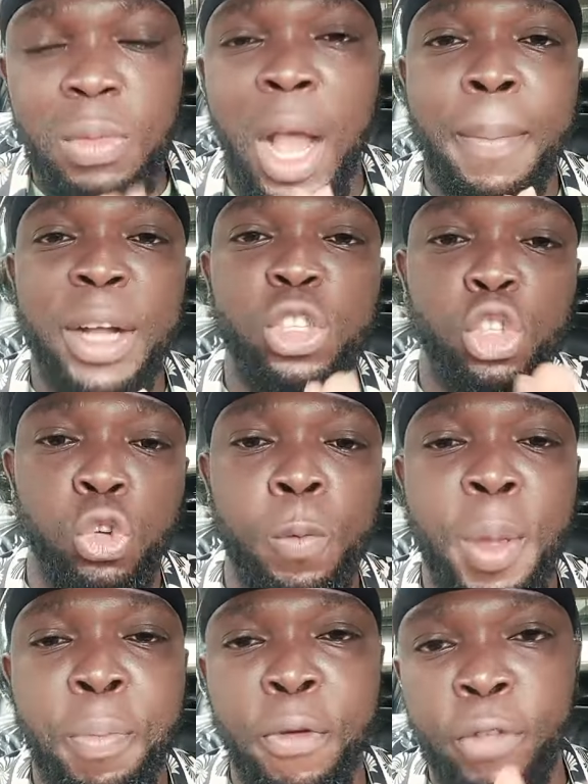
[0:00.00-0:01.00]
about
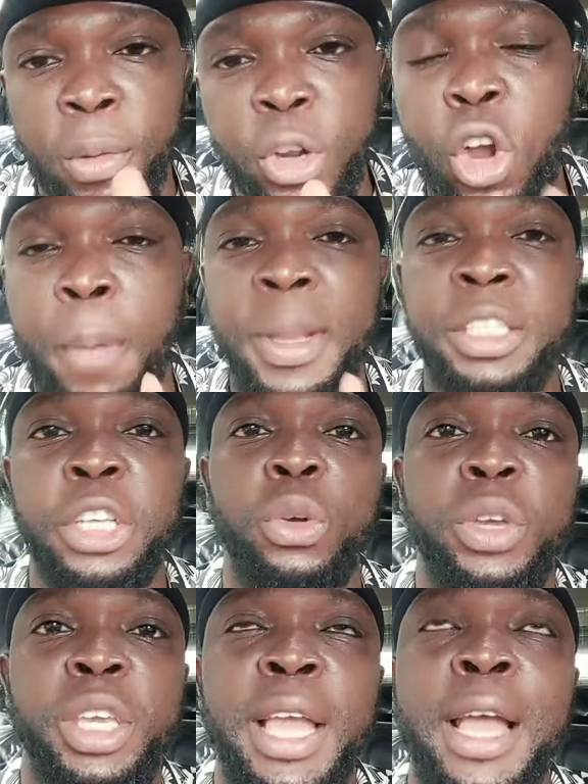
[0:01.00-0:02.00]
two people from the comment
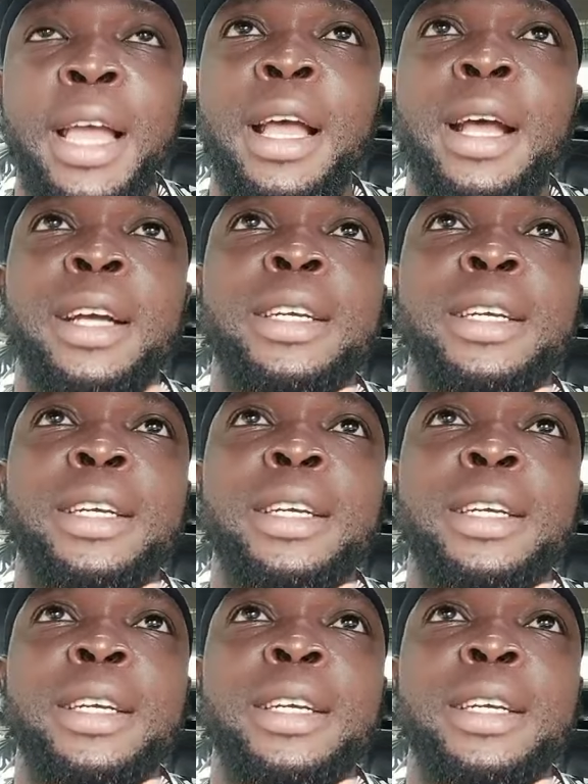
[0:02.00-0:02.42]
section here